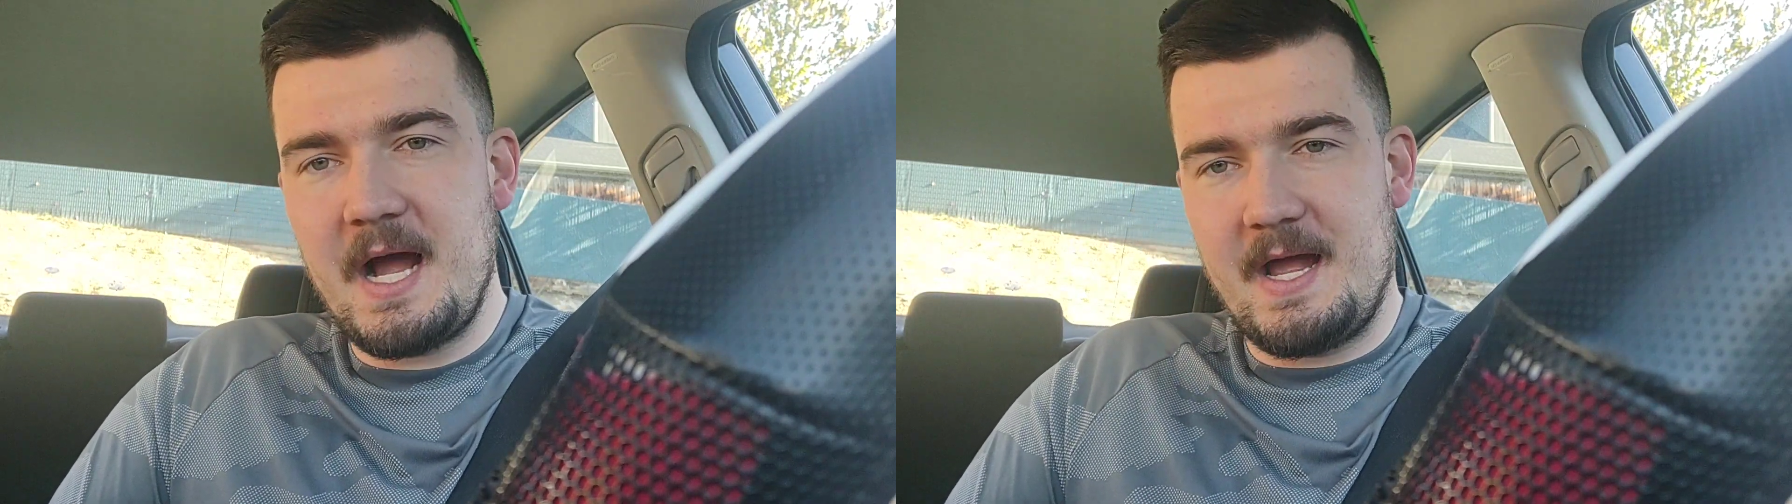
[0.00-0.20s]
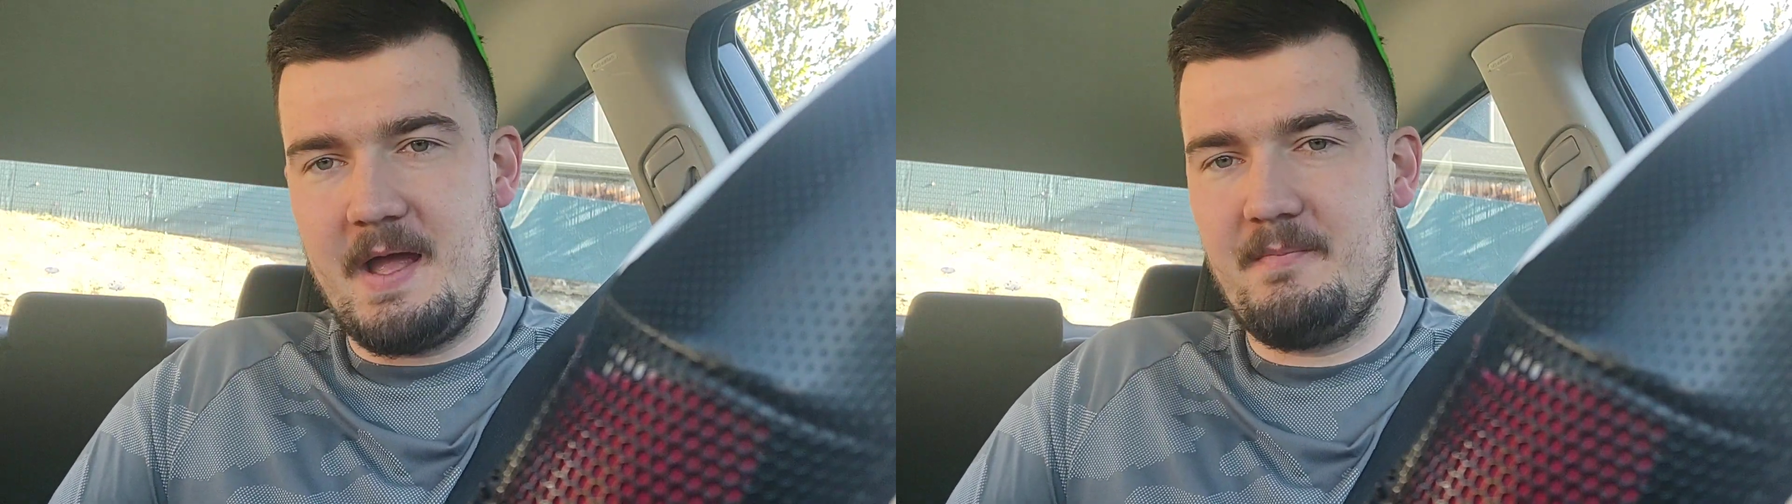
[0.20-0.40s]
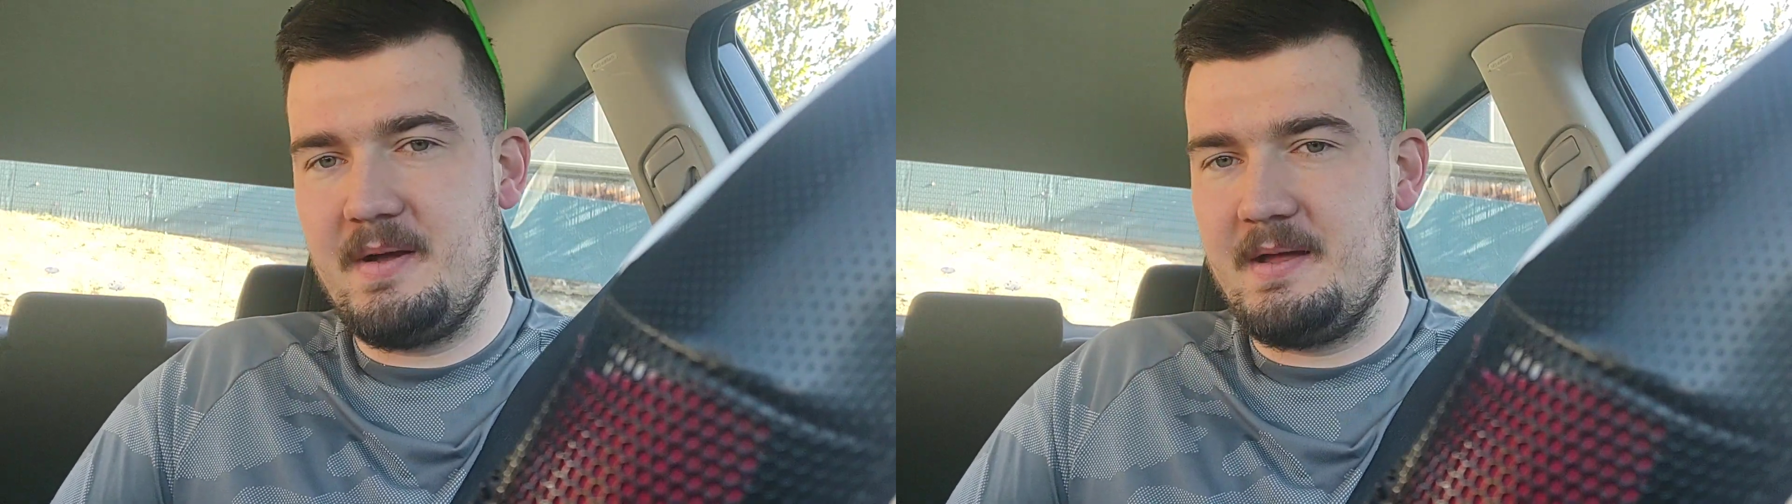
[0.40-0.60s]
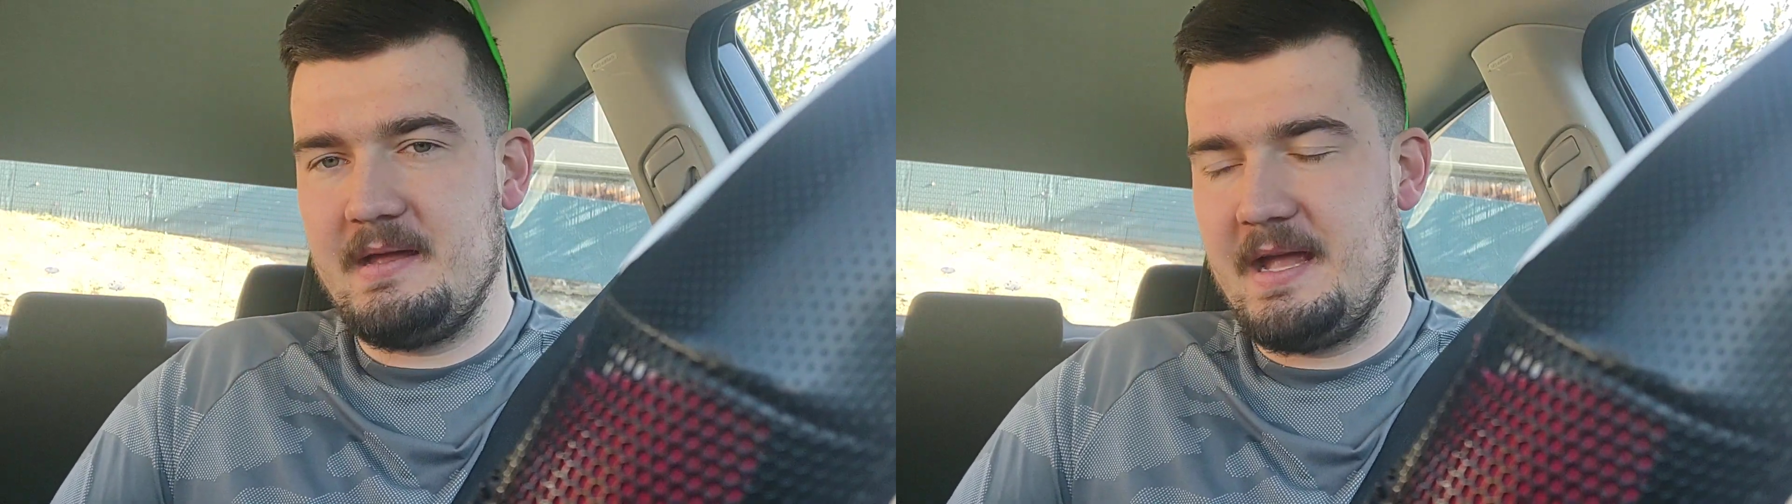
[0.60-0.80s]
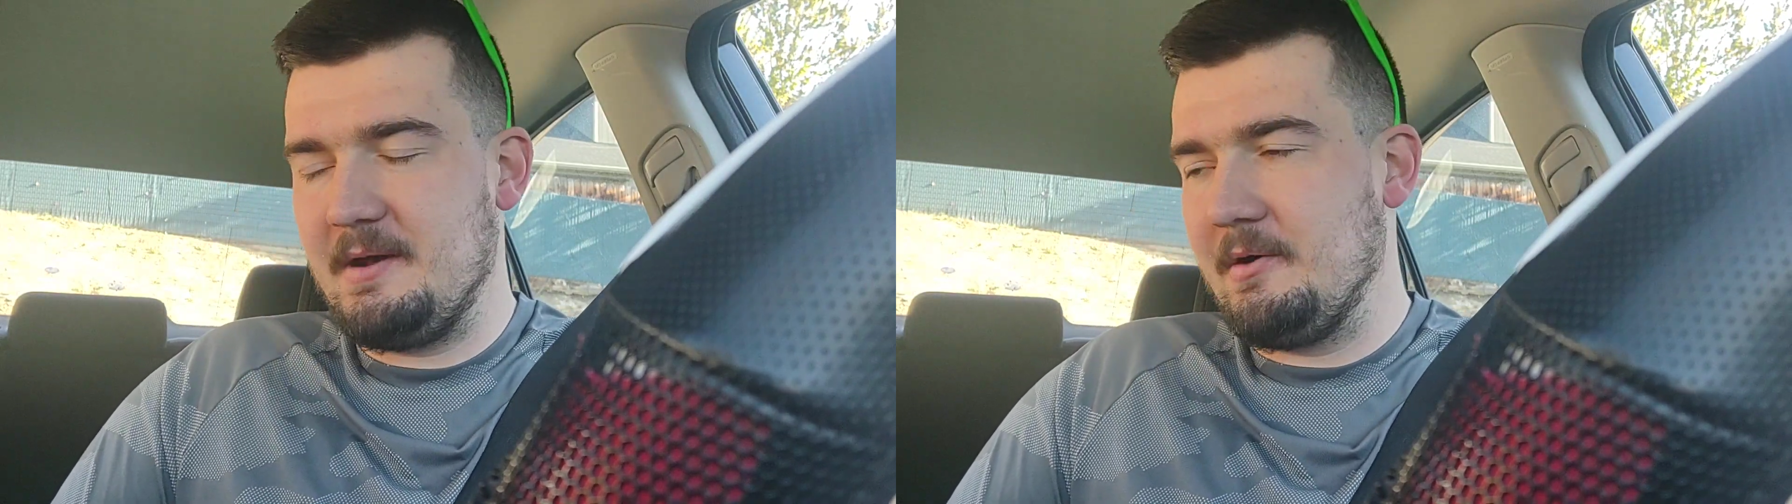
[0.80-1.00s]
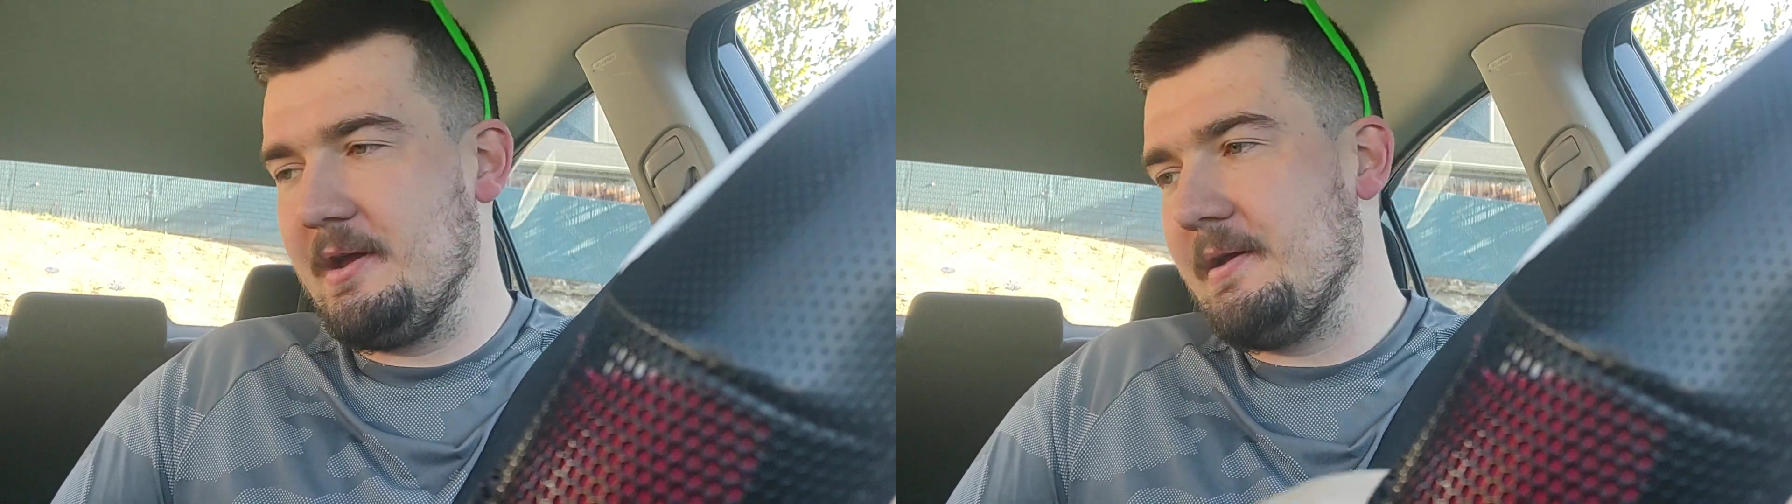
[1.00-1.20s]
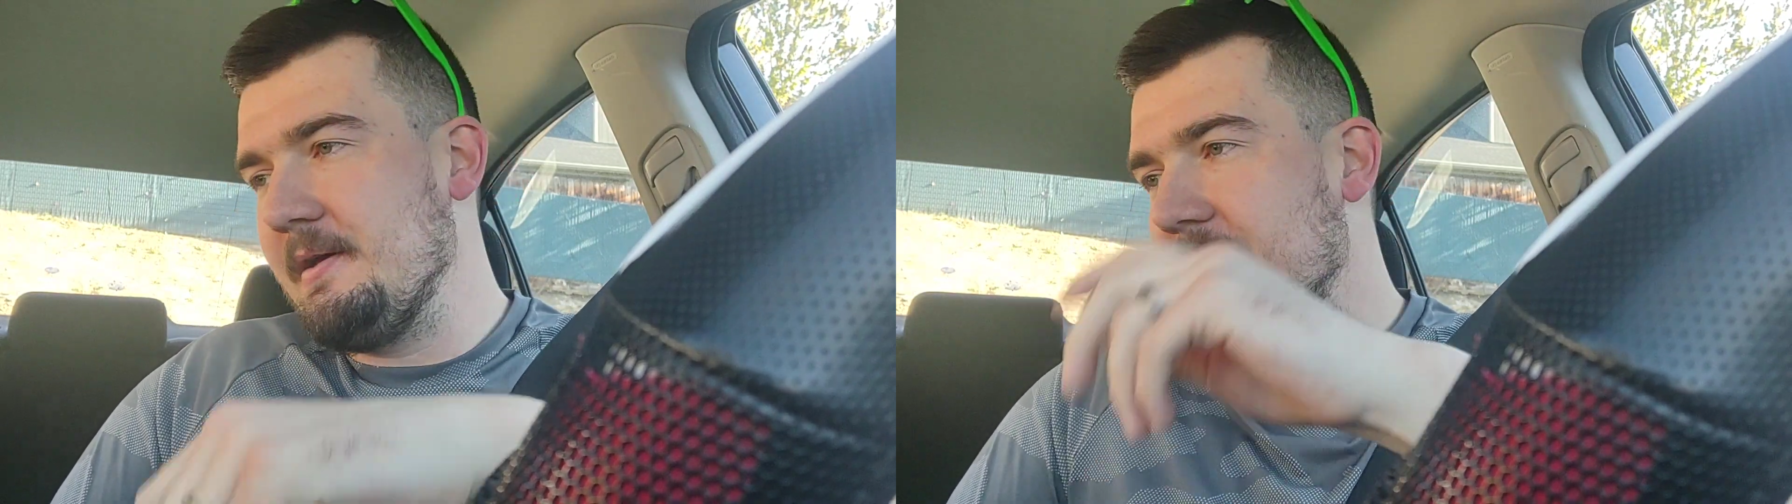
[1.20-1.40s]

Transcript: I am. But anyway.